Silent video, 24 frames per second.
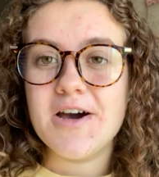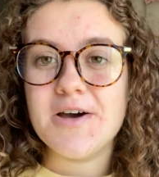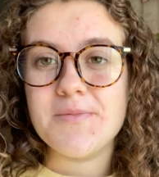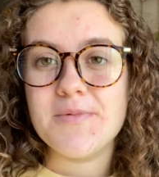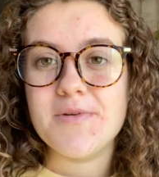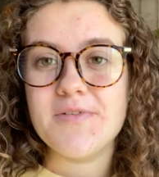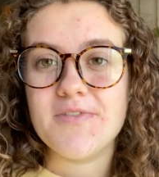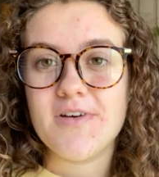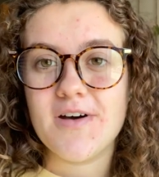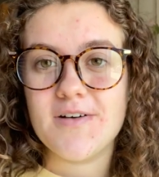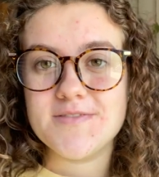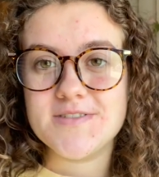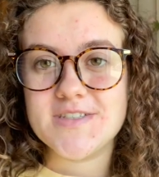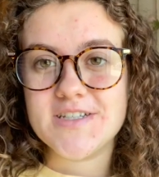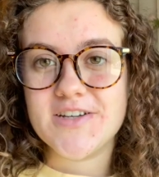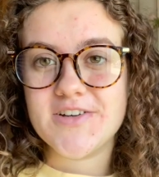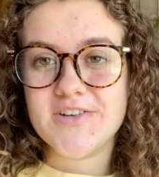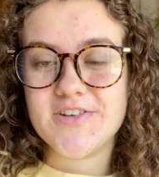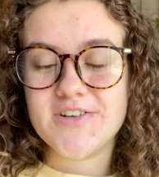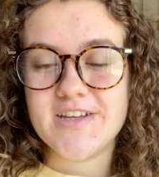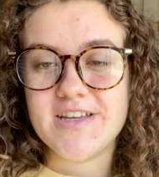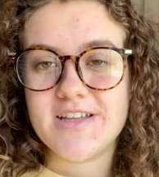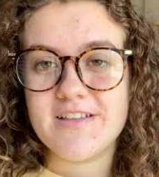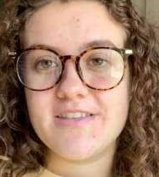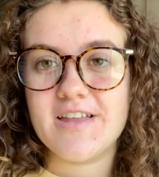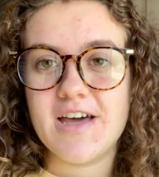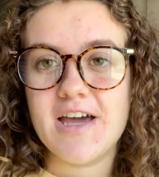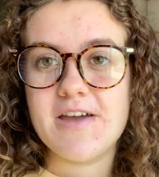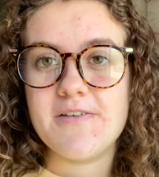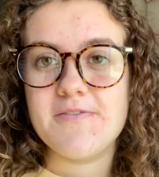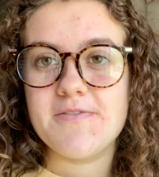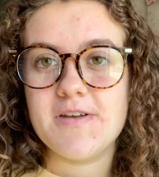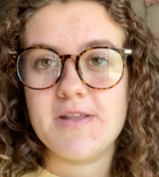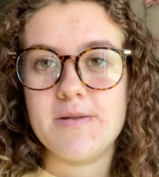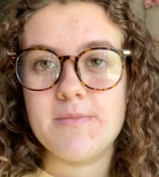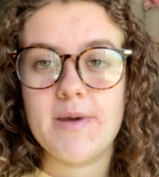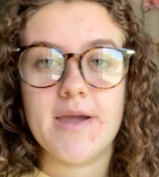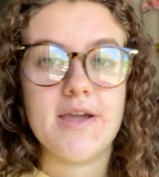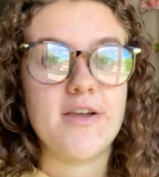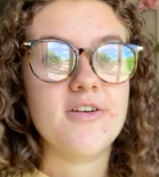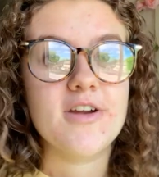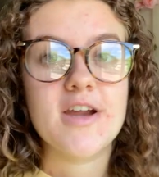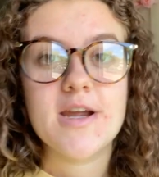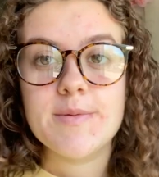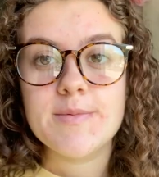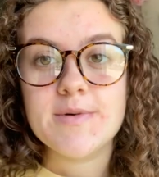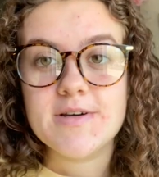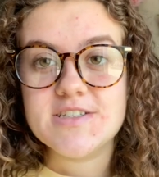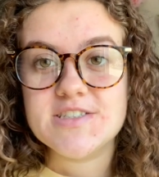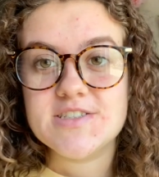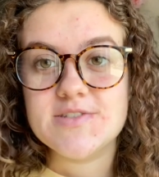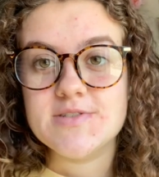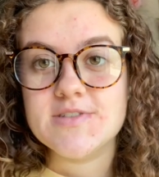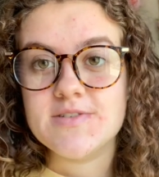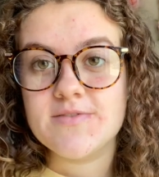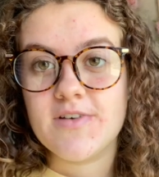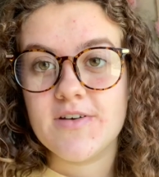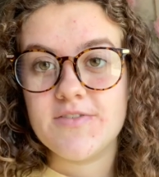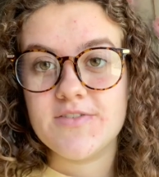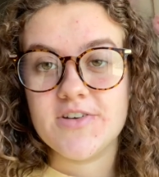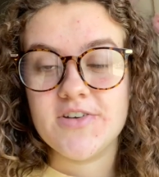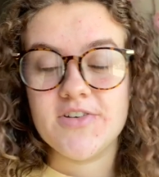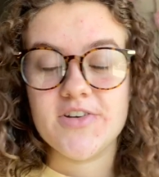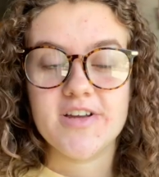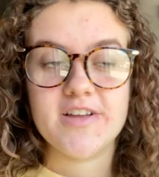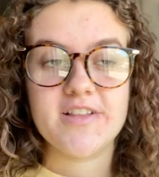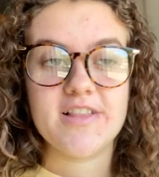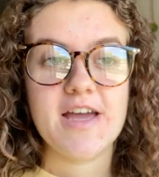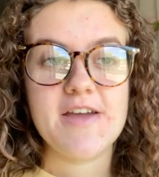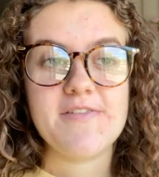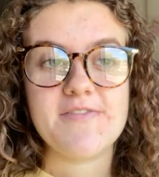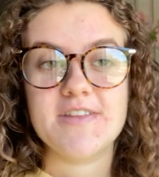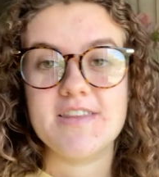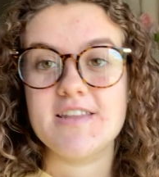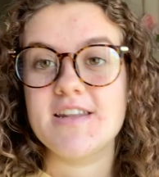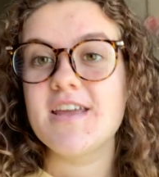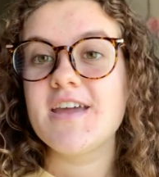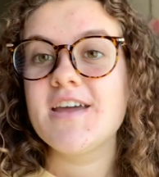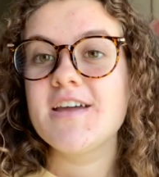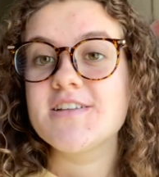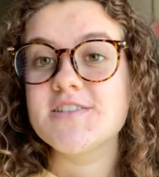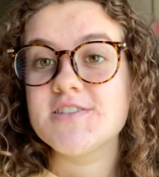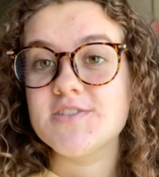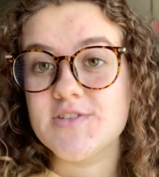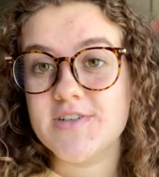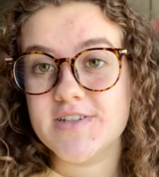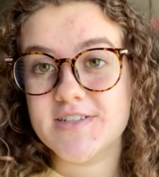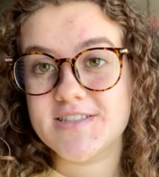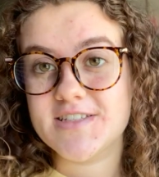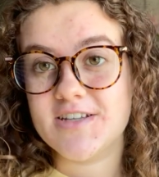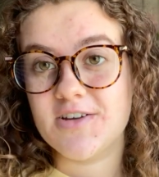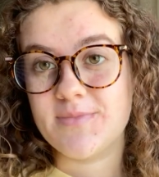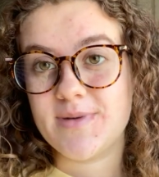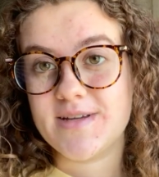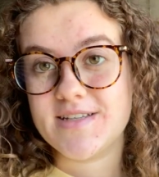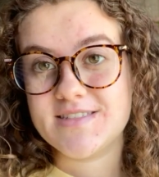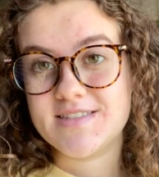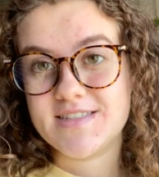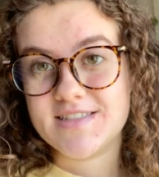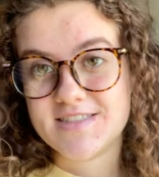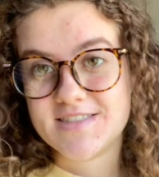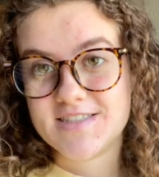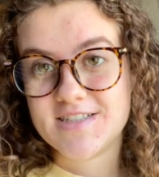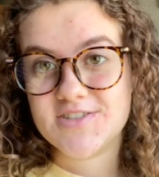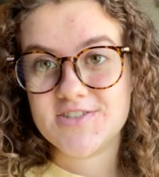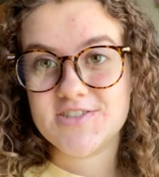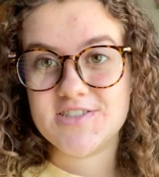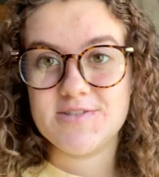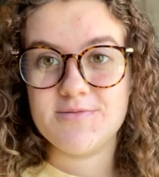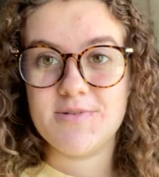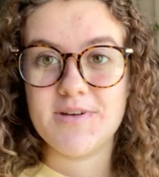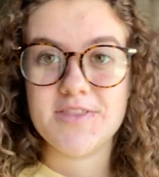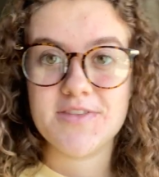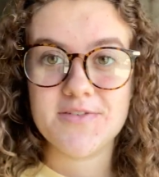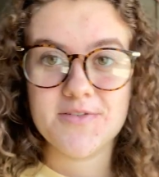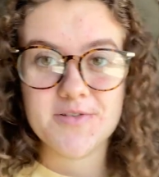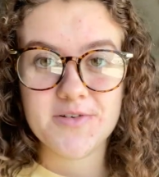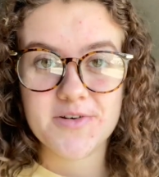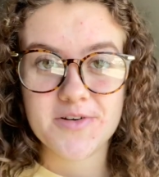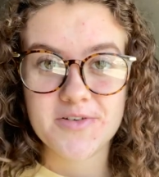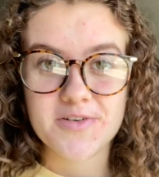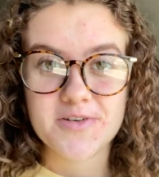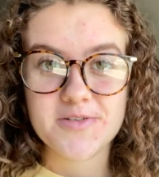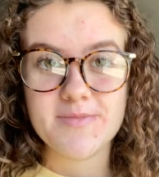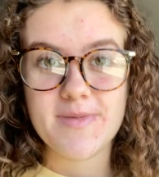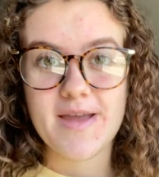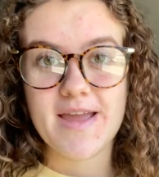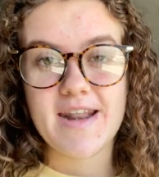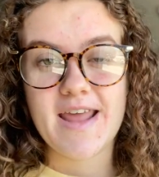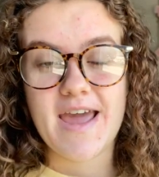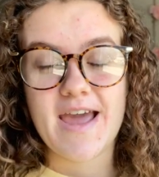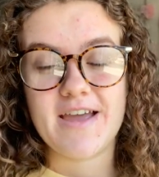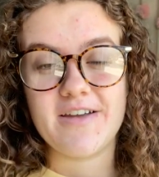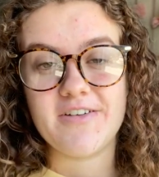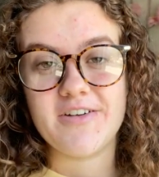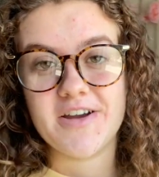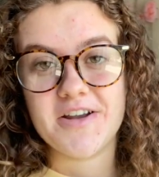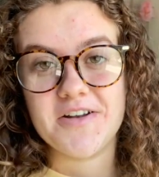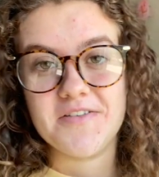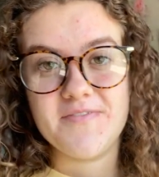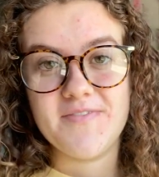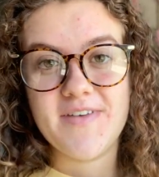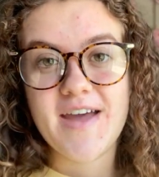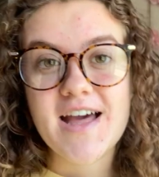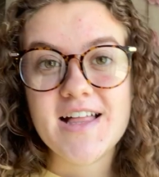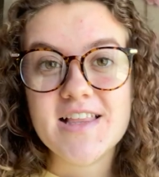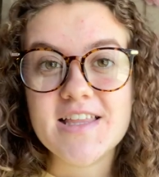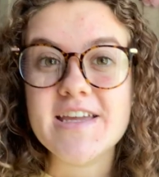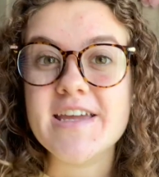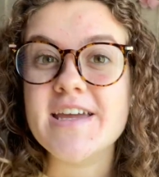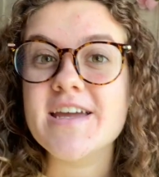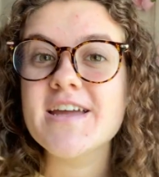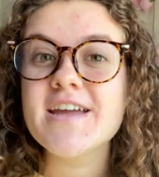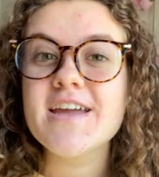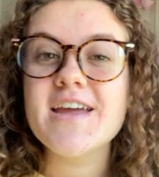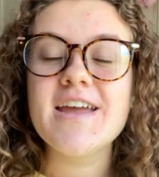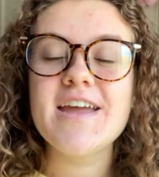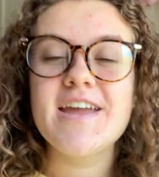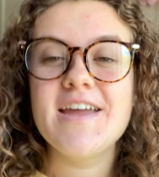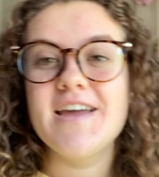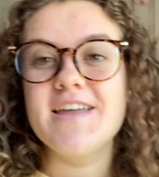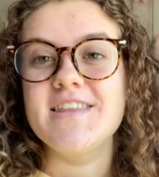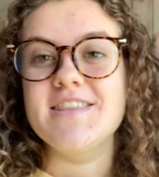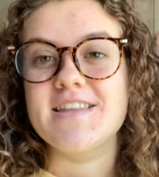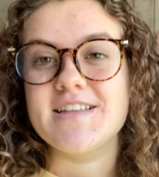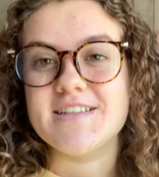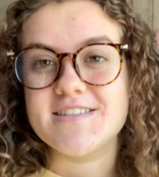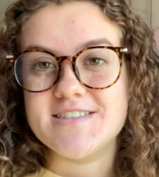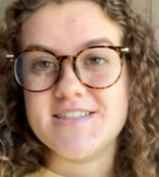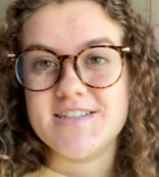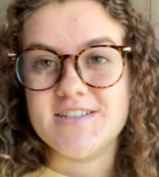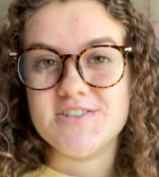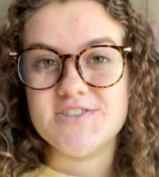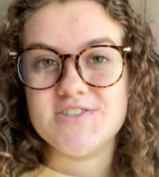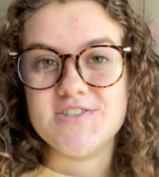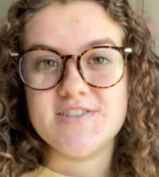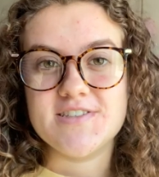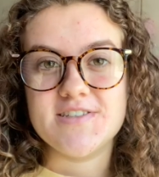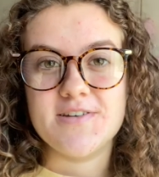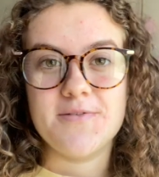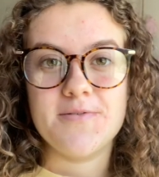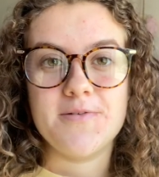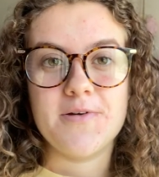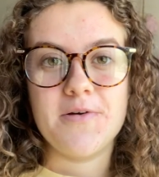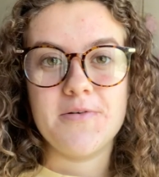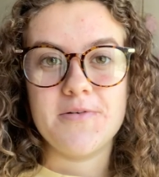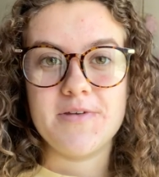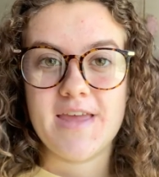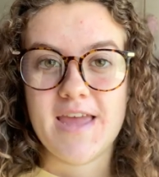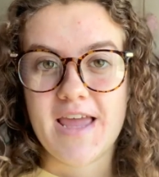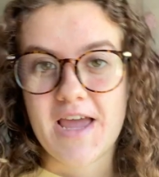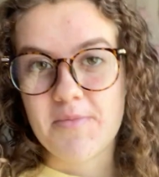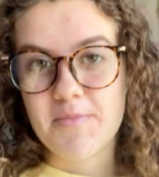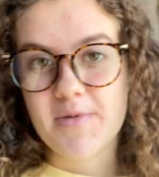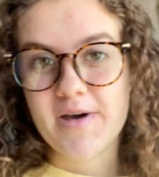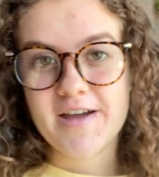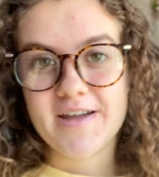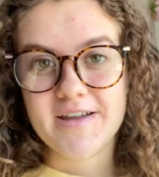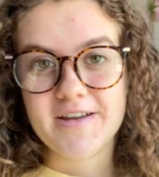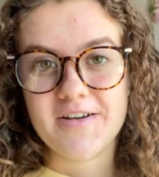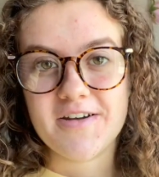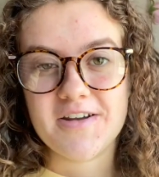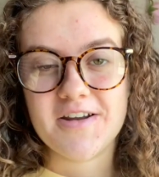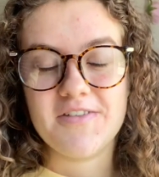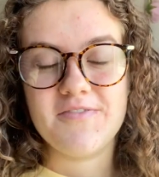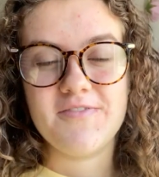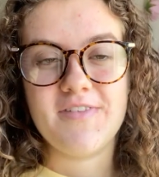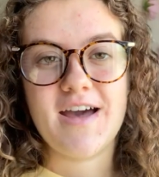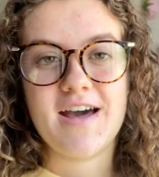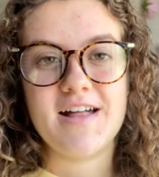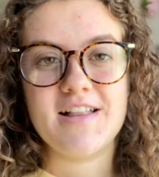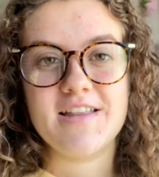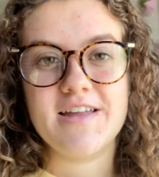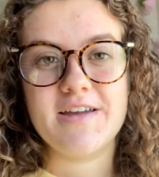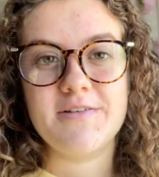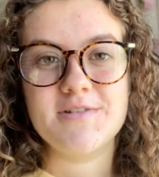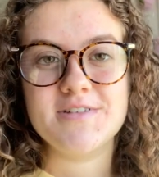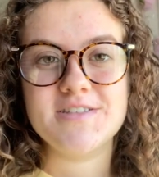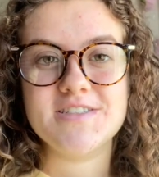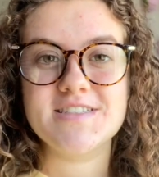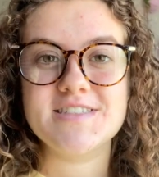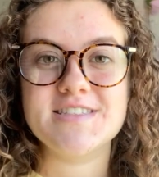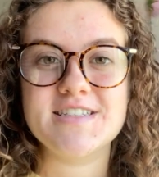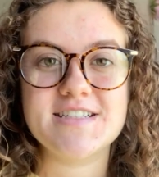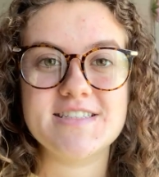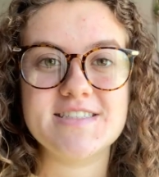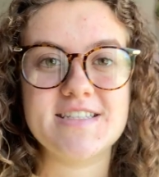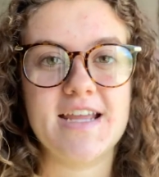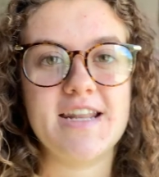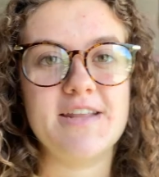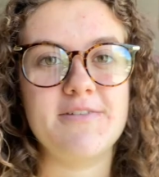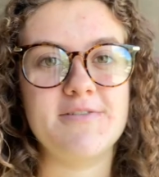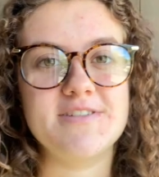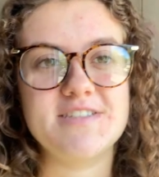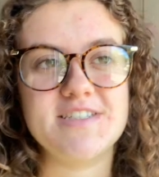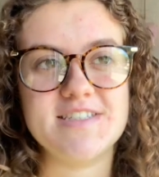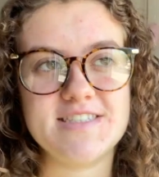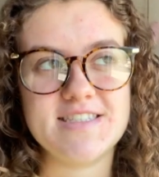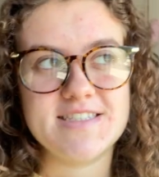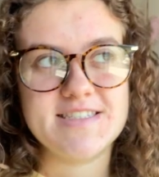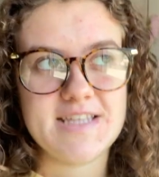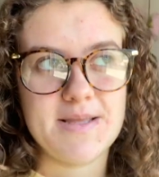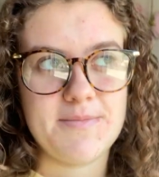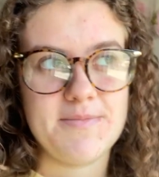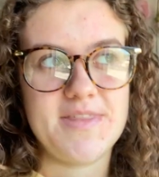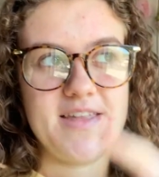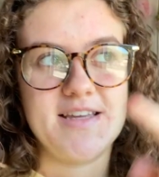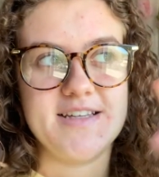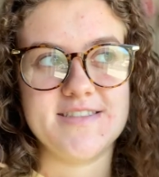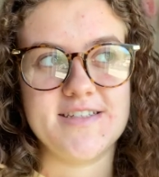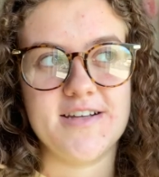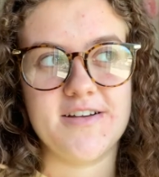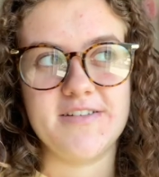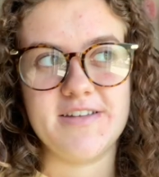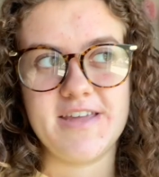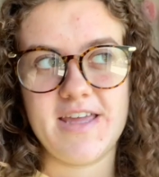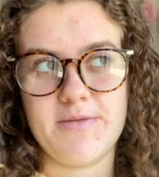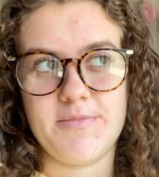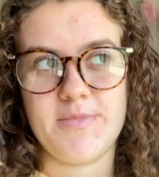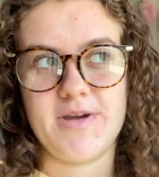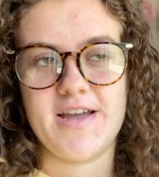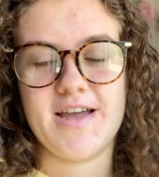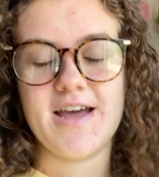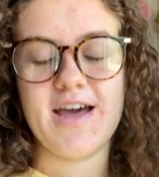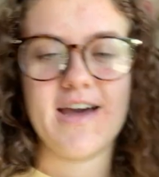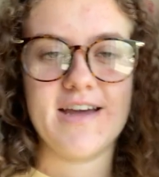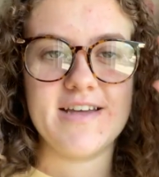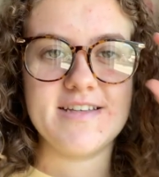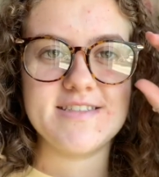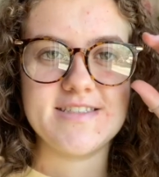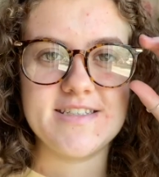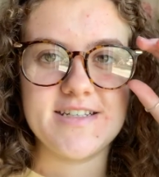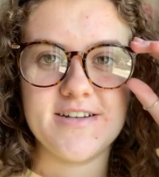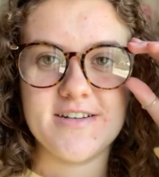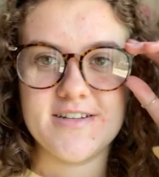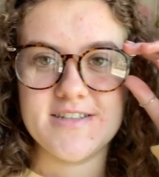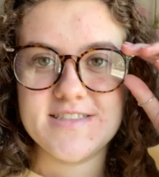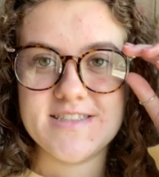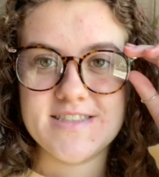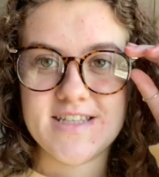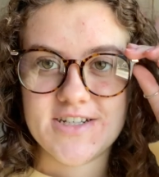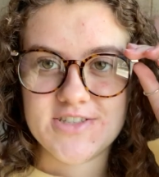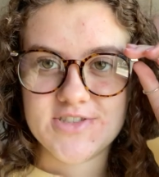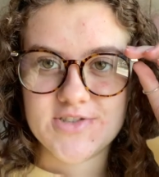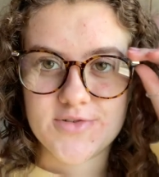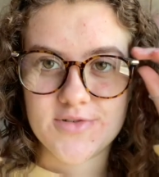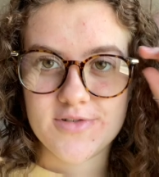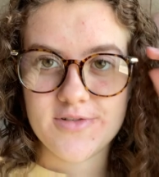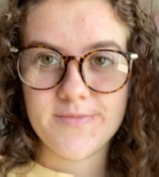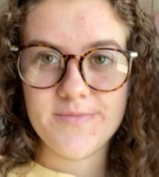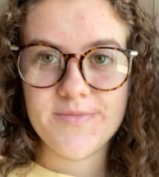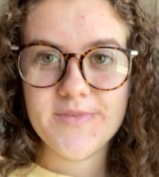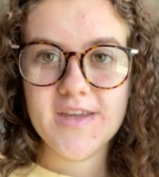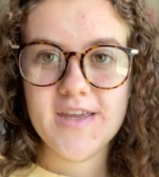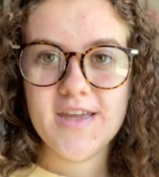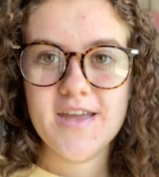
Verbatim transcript: involved in Greek life, and my grandma, she was involved in Greek life, and 2 years ago my sister, she went through recruitment at Grand Valley, and this year she's a Rho Gamma at Grand Valley, which is exciting, which is the same thing as our Gamma Chi's here at Central.